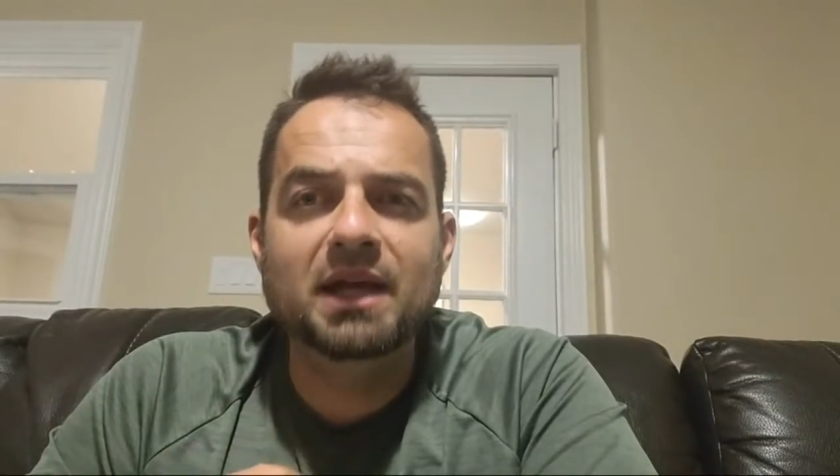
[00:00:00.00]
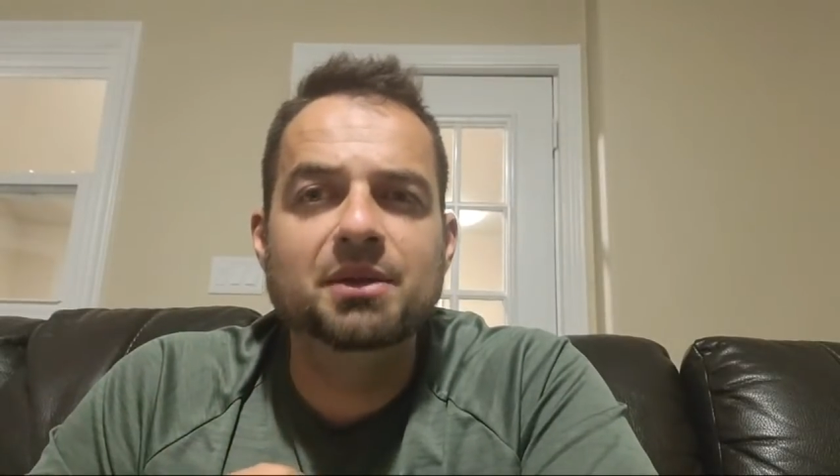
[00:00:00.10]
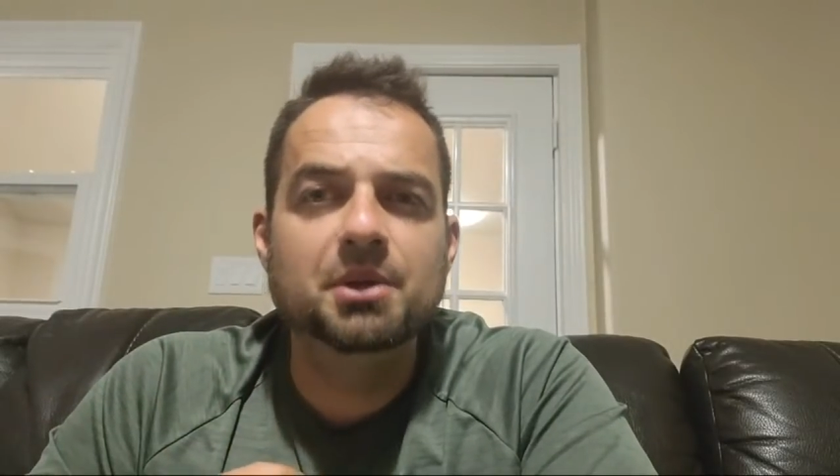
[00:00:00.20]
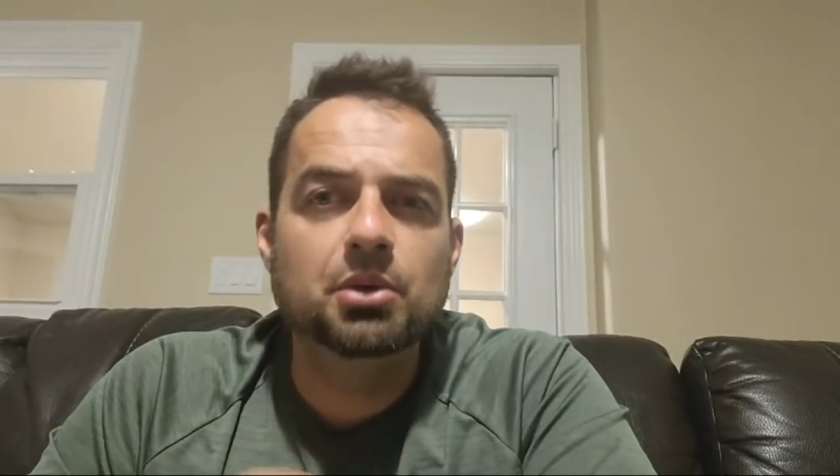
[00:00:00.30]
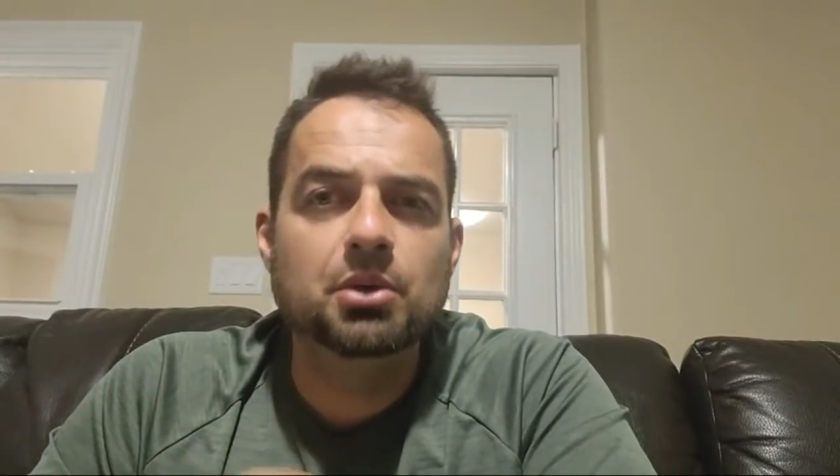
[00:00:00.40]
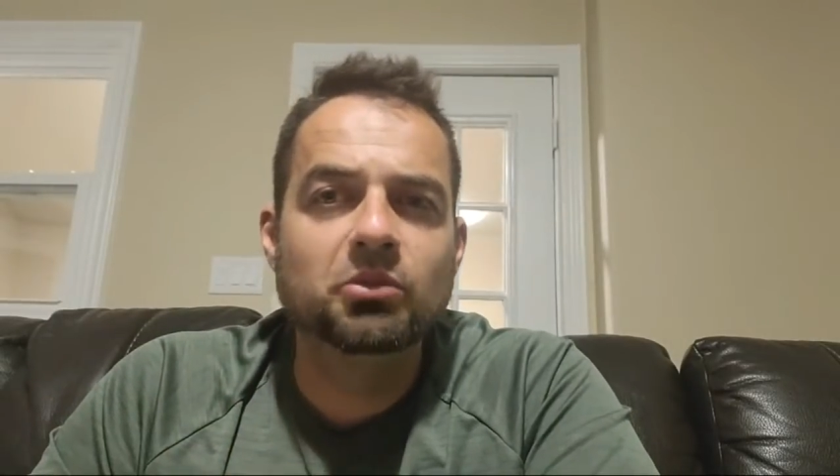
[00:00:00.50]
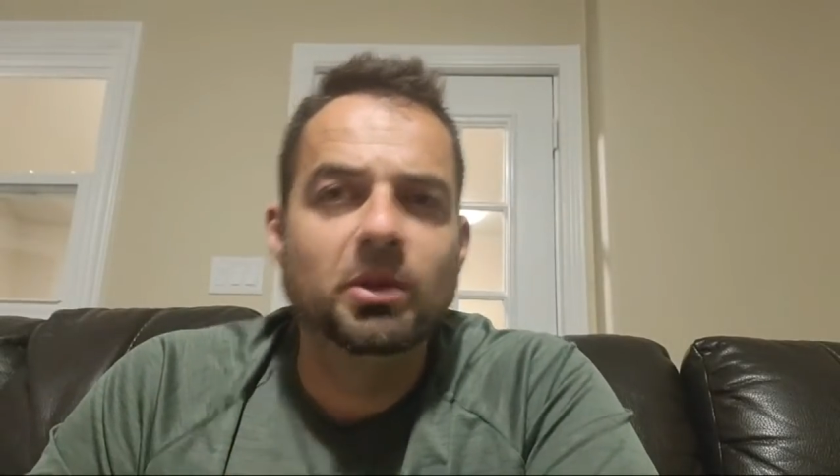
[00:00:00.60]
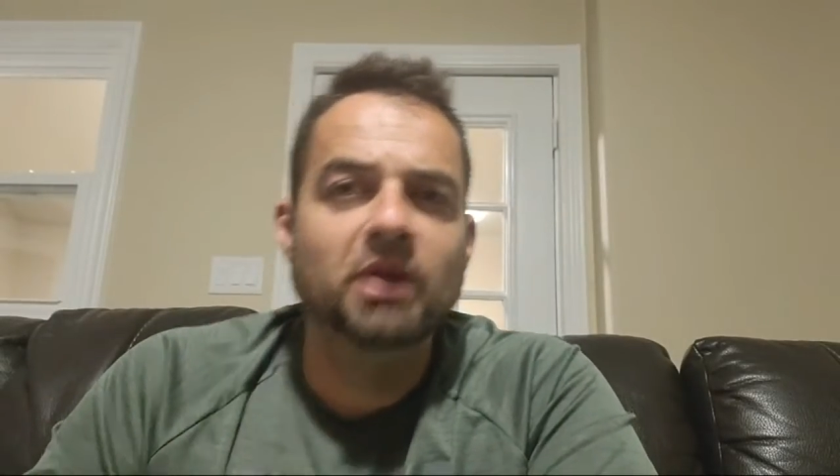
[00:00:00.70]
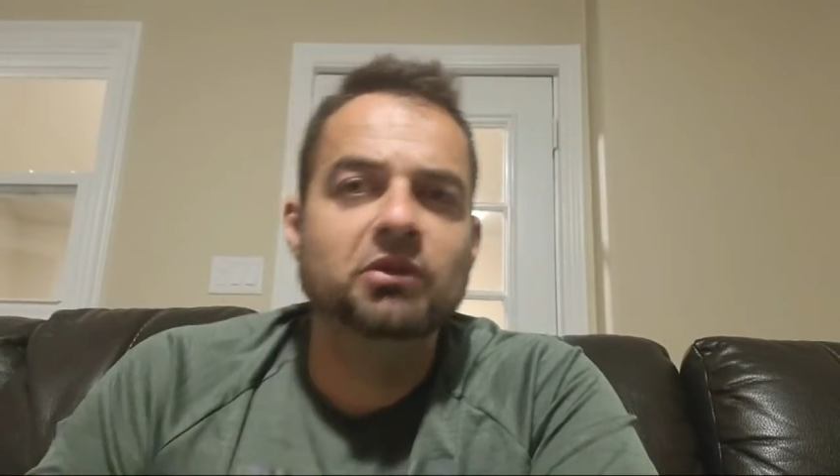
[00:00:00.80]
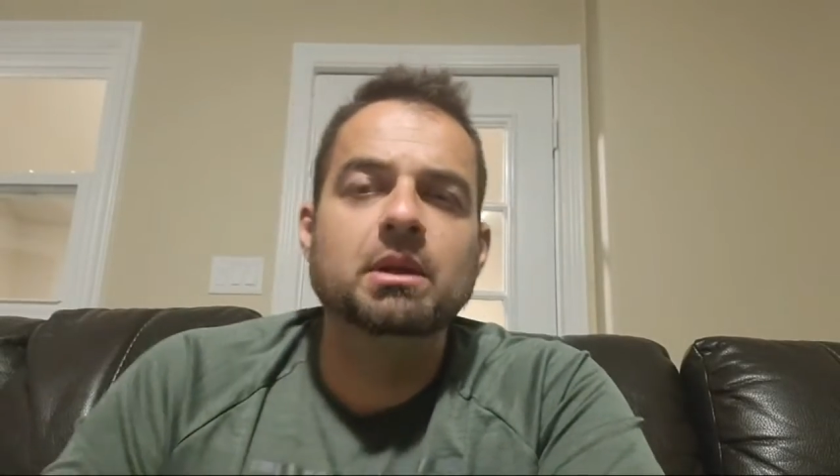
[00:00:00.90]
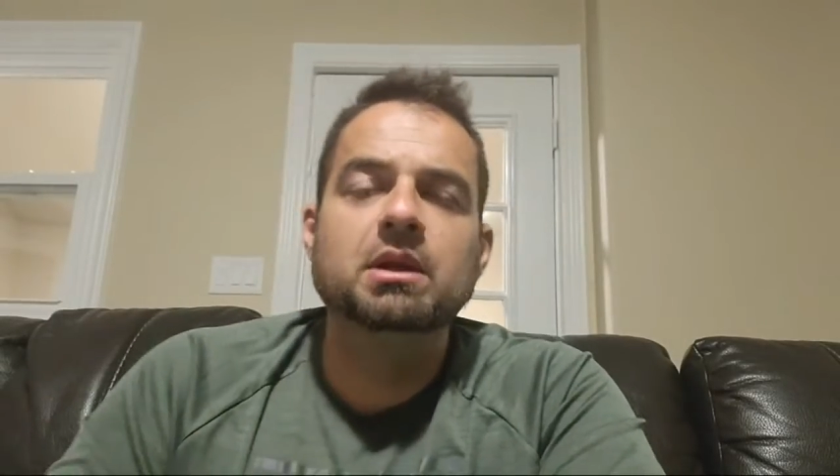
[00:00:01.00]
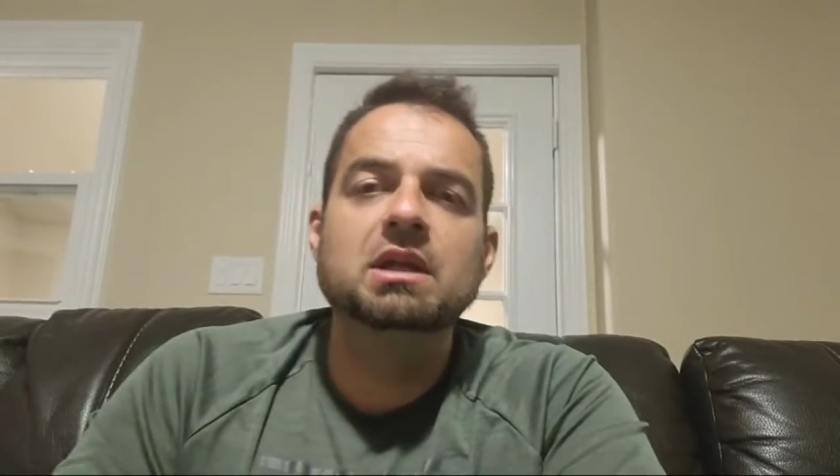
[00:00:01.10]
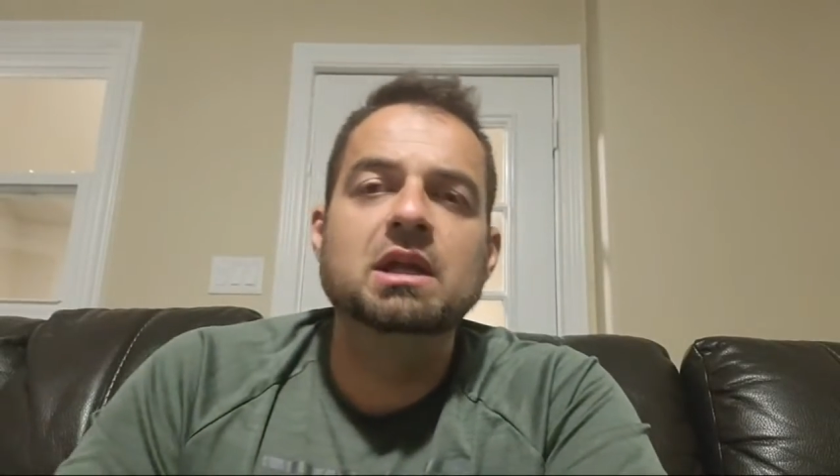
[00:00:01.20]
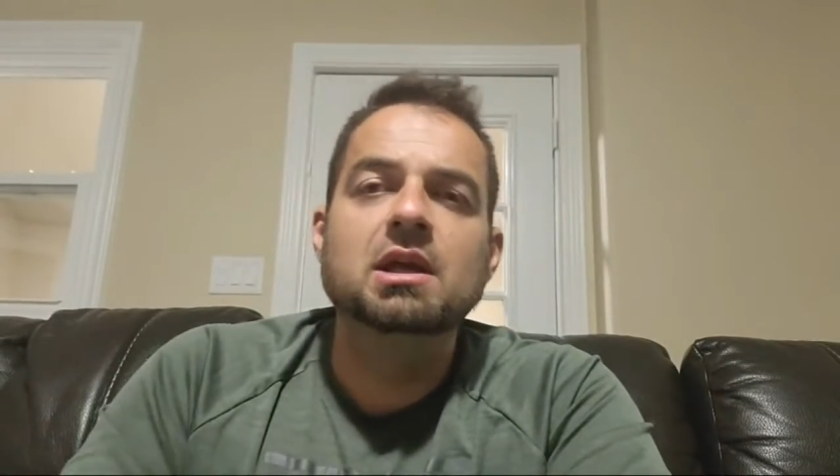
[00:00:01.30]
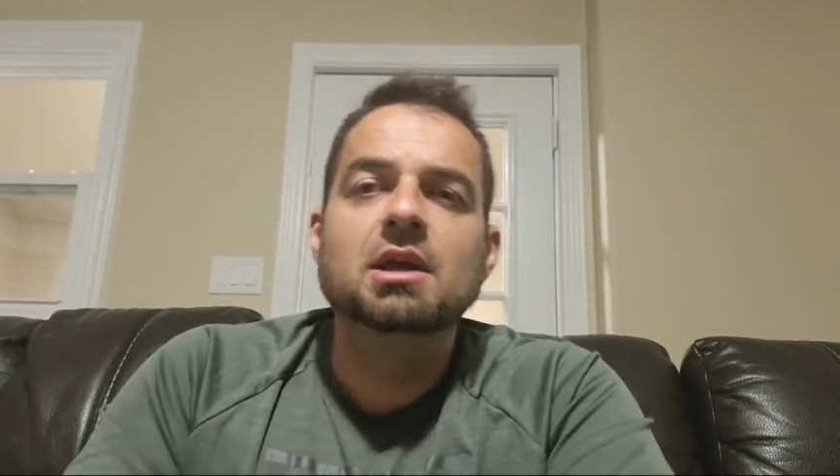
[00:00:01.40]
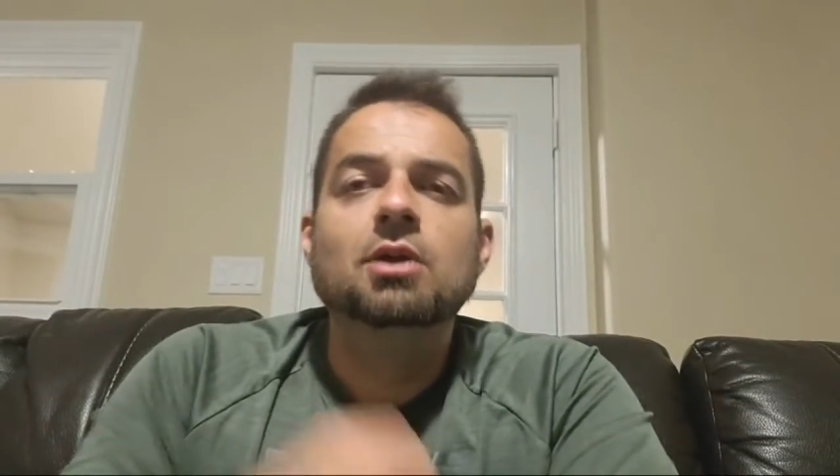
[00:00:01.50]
ethical responsibility